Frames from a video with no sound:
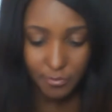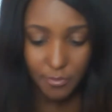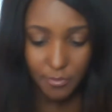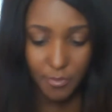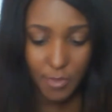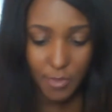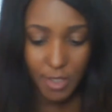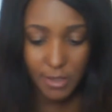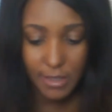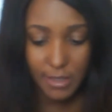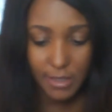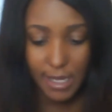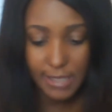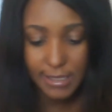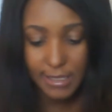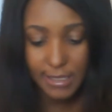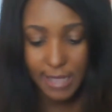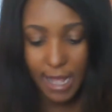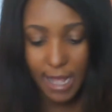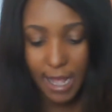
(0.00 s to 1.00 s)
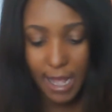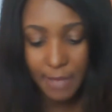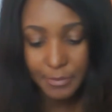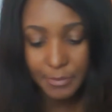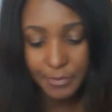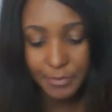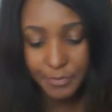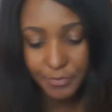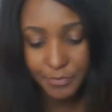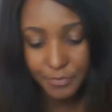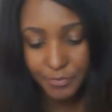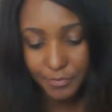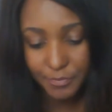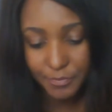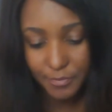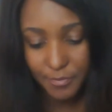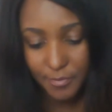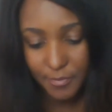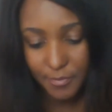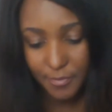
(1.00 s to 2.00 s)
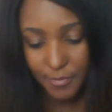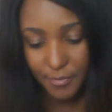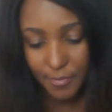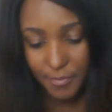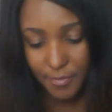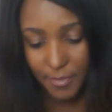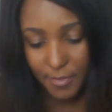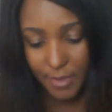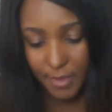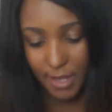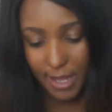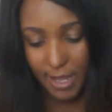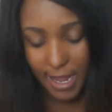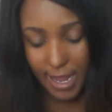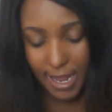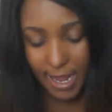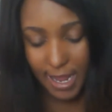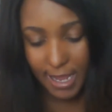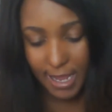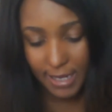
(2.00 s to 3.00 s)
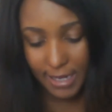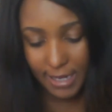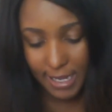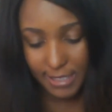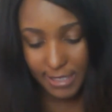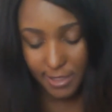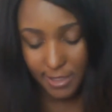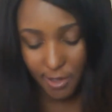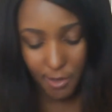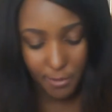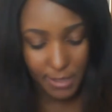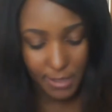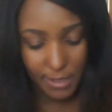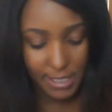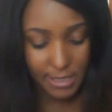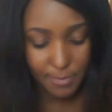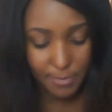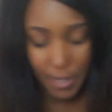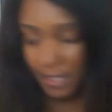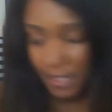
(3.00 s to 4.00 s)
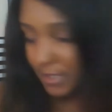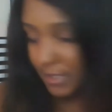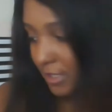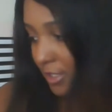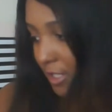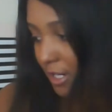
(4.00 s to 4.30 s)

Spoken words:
That's that. And as always, Boxycharm